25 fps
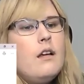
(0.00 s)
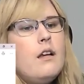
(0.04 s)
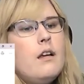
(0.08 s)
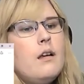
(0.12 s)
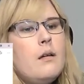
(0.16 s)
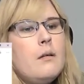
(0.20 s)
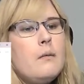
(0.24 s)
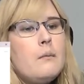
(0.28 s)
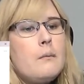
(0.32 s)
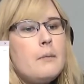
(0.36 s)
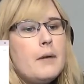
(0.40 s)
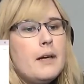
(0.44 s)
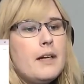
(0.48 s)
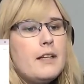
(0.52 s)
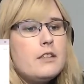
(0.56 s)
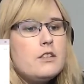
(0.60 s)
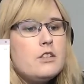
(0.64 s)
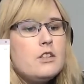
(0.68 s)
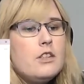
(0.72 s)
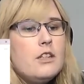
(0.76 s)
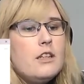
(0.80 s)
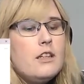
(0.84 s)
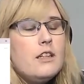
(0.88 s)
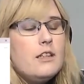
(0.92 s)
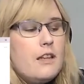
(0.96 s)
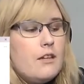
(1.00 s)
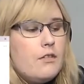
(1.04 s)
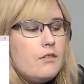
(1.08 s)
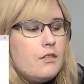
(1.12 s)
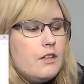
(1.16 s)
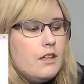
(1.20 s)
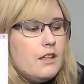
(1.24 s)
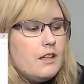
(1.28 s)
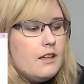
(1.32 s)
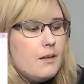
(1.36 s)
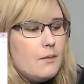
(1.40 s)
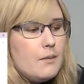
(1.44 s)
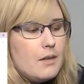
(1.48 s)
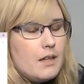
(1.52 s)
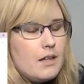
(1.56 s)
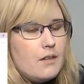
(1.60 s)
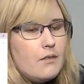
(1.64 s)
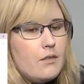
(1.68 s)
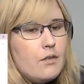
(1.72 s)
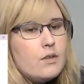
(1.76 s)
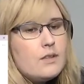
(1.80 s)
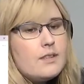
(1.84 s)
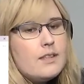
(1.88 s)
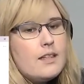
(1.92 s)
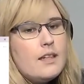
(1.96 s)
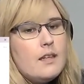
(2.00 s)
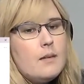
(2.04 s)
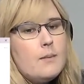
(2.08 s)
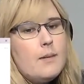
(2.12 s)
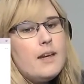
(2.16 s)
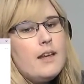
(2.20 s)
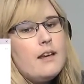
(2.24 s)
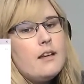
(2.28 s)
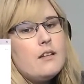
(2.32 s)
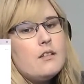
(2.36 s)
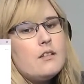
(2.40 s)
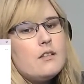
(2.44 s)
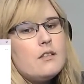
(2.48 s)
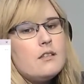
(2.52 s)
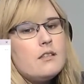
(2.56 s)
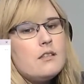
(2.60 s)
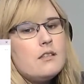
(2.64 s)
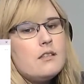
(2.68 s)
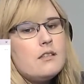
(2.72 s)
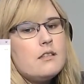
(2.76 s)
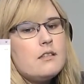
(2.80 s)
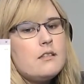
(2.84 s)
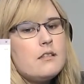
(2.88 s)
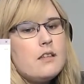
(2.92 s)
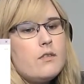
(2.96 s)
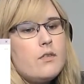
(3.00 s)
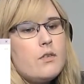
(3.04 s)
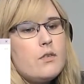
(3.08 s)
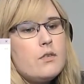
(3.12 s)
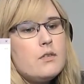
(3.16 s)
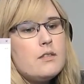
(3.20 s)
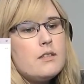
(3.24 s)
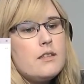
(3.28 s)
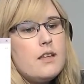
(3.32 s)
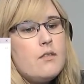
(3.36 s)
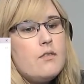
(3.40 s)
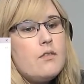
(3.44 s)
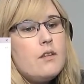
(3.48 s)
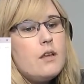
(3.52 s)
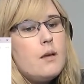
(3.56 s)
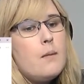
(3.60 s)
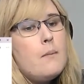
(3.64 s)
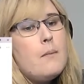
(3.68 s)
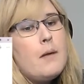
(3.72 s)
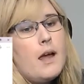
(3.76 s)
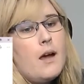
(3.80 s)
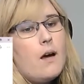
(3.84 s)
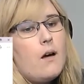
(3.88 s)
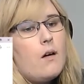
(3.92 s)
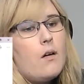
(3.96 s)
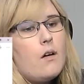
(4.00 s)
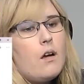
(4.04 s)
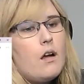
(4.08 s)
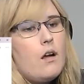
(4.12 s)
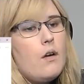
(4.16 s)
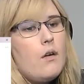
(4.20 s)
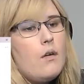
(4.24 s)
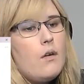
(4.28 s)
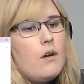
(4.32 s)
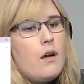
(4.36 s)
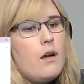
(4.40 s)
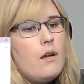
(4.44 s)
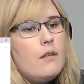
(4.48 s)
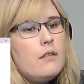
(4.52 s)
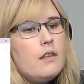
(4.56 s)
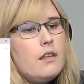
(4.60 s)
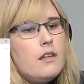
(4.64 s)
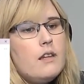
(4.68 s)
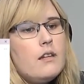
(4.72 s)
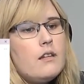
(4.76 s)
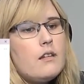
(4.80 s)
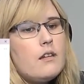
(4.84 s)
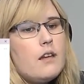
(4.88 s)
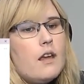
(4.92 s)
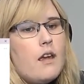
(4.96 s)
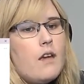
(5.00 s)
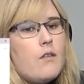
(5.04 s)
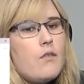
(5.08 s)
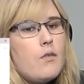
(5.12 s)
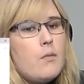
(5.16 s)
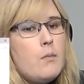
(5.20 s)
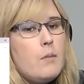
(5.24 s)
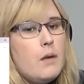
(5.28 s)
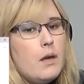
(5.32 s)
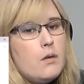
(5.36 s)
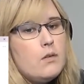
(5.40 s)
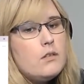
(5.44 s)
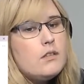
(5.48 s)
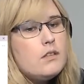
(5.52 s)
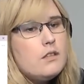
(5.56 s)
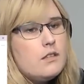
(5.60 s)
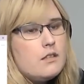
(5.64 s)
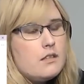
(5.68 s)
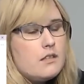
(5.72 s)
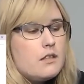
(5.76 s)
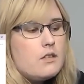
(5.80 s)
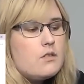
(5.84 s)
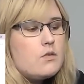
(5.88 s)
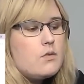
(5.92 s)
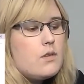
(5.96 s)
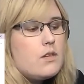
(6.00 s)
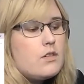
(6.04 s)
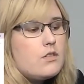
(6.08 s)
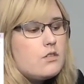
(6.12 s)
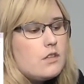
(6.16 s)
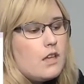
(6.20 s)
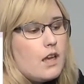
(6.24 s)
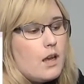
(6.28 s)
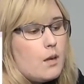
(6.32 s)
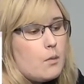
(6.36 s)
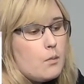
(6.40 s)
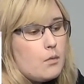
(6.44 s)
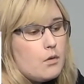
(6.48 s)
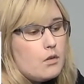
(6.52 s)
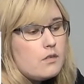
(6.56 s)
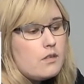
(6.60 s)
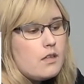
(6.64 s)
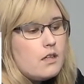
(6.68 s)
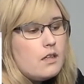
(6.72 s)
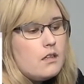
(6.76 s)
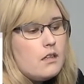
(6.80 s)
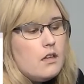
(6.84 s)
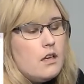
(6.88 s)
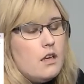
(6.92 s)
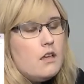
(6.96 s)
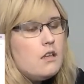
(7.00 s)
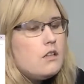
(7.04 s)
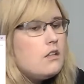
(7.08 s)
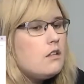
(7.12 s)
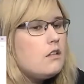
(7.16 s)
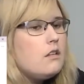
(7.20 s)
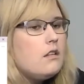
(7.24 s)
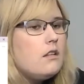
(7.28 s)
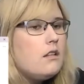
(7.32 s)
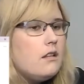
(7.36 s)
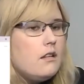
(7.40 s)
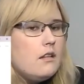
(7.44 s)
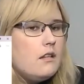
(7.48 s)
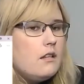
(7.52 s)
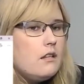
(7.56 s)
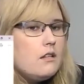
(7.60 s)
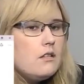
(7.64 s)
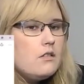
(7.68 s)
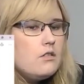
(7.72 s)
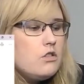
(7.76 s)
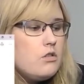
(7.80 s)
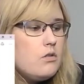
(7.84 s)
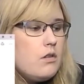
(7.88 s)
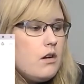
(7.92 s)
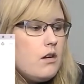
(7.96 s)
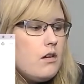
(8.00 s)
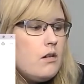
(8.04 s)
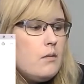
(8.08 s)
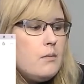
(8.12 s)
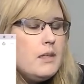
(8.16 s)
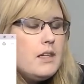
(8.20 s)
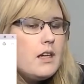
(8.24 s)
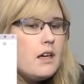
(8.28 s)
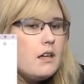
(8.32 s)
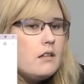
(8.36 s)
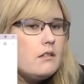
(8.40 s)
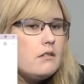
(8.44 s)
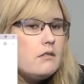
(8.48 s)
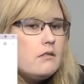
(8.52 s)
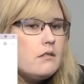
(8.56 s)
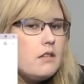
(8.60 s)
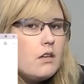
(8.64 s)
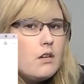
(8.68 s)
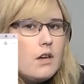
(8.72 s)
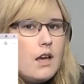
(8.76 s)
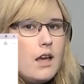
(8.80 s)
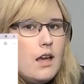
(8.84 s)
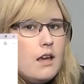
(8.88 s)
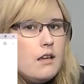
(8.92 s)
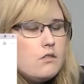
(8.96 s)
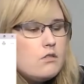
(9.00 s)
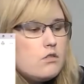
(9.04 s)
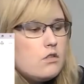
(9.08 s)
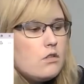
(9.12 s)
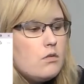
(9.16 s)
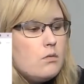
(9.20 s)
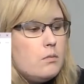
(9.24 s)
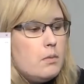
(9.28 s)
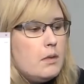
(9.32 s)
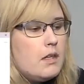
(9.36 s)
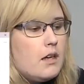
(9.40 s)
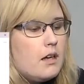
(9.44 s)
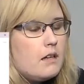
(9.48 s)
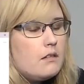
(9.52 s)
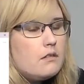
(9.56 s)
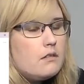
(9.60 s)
But she definitely, I mean, if it was anybody else, if it was definitely a male, at the end of the day, if a male was in the situation that Amber's in, she would already be done, okay? She would be done.